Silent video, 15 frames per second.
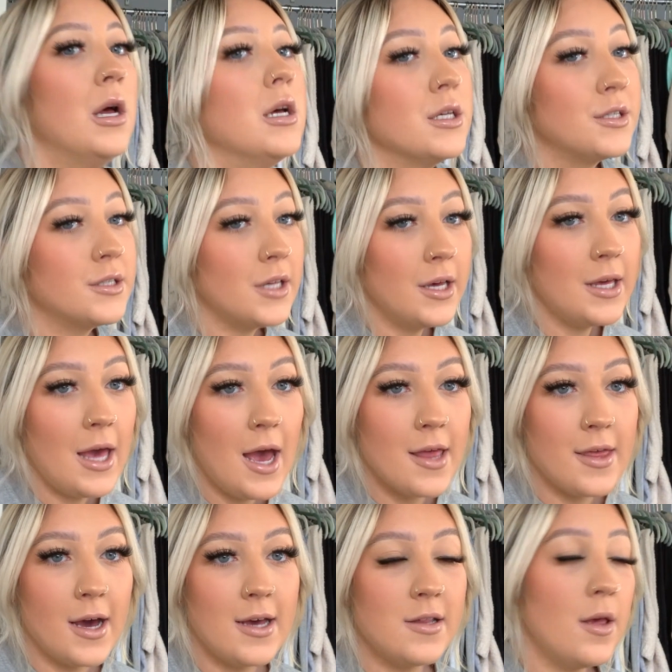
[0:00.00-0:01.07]
So yeah,
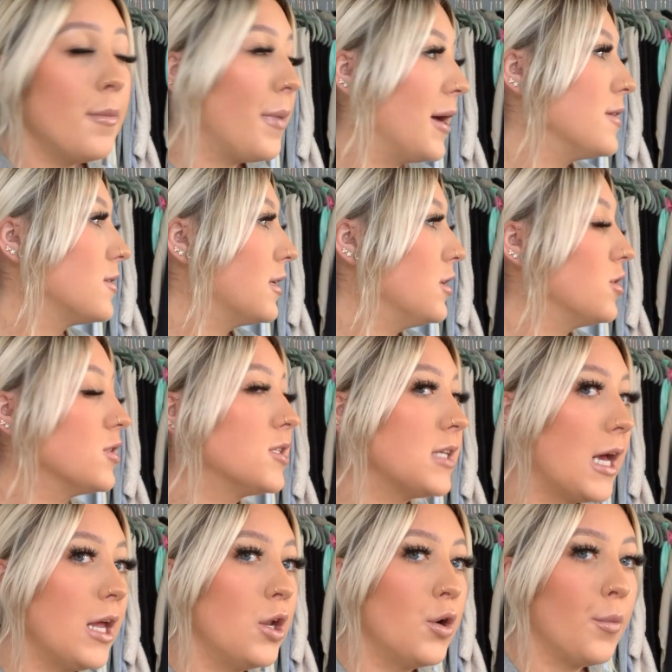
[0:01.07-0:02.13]
that is it basically, just
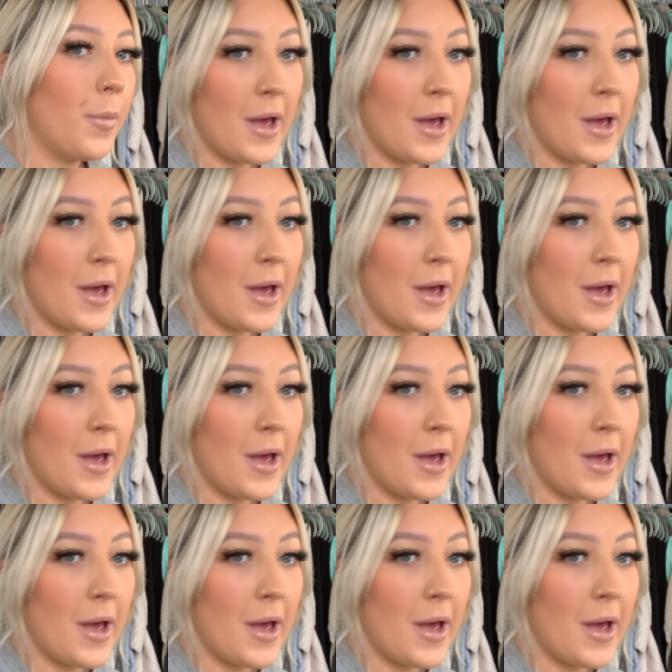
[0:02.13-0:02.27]
setting up